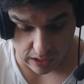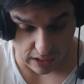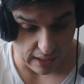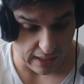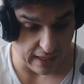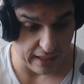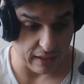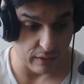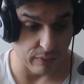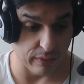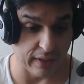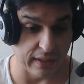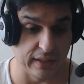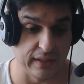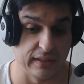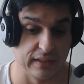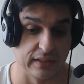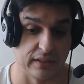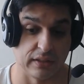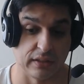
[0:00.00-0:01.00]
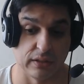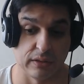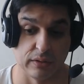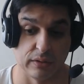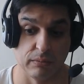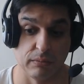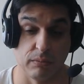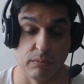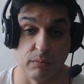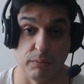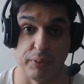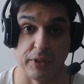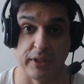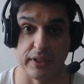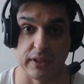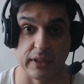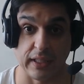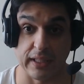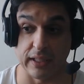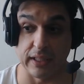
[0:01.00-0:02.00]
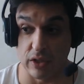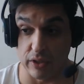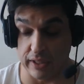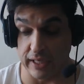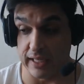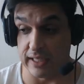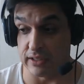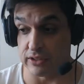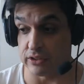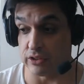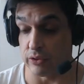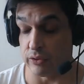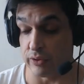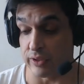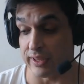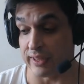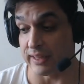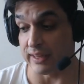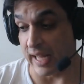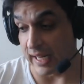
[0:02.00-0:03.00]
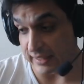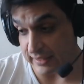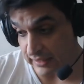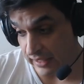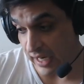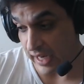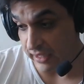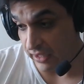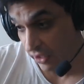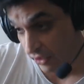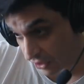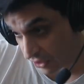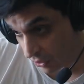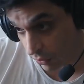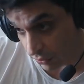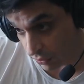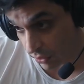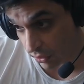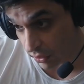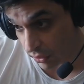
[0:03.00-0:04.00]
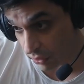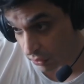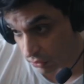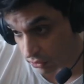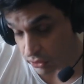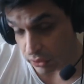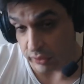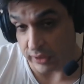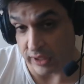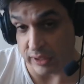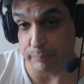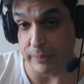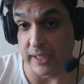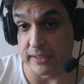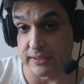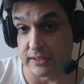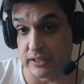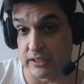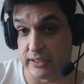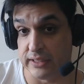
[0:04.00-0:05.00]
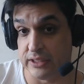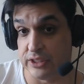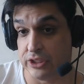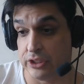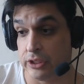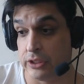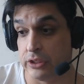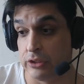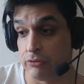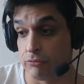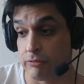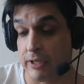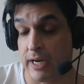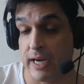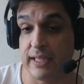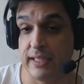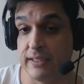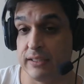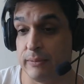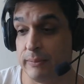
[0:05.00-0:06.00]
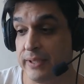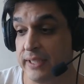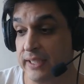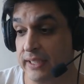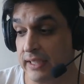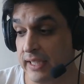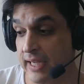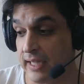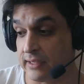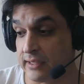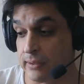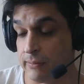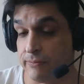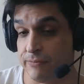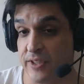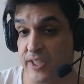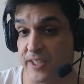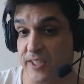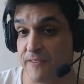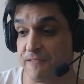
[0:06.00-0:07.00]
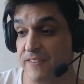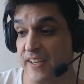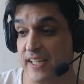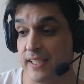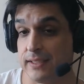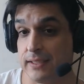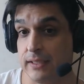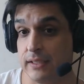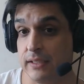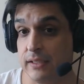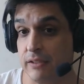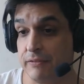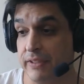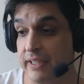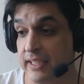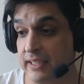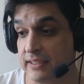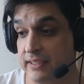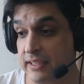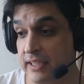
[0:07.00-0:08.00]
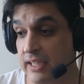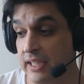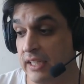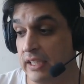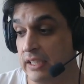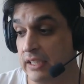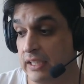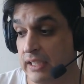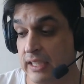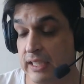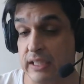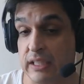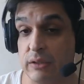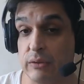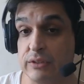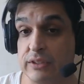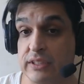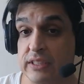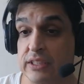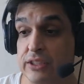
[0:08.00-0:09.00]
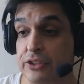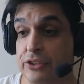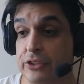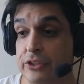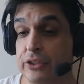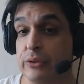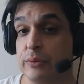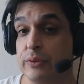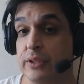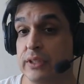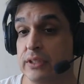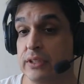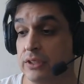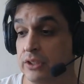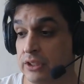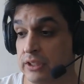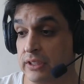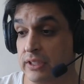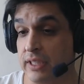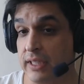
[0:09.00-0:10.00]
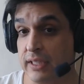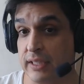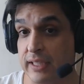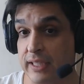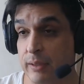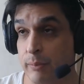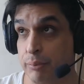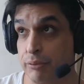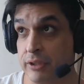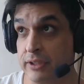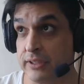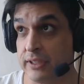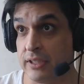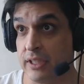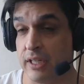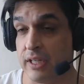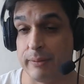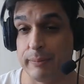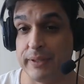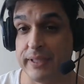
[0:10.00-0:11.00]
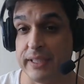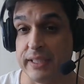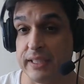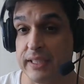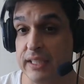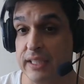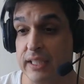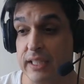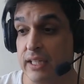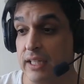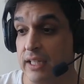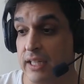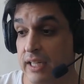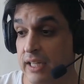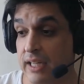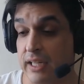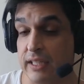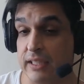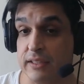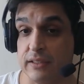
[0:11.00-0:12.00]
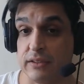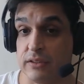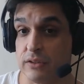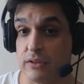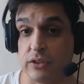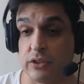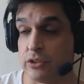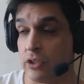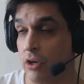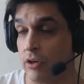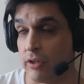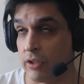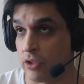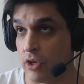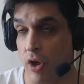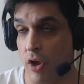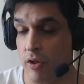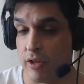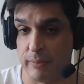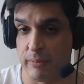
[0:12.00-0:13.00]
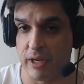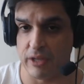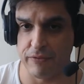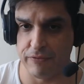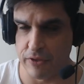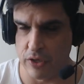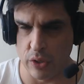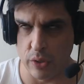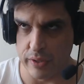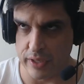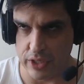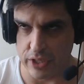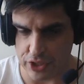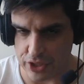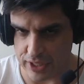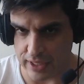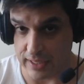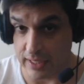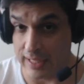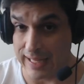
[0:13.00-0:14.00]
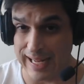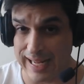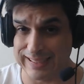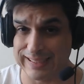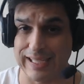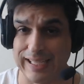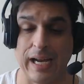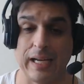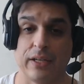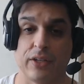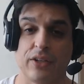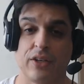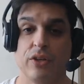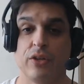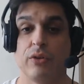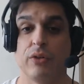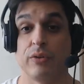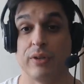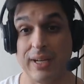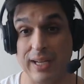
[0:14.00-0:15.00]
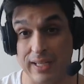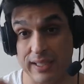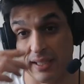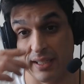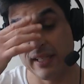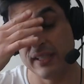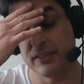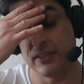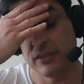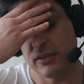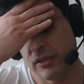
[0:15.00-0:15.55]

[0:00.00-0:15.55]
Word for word: Anyways. But, like, okay, so that's kind of cute, though. So, like, basically, she ran into me at some fucking fancy event. I was in a suit, and she, like, imprinted on me and started calling my phone and shit. That's kind of cute, I guess.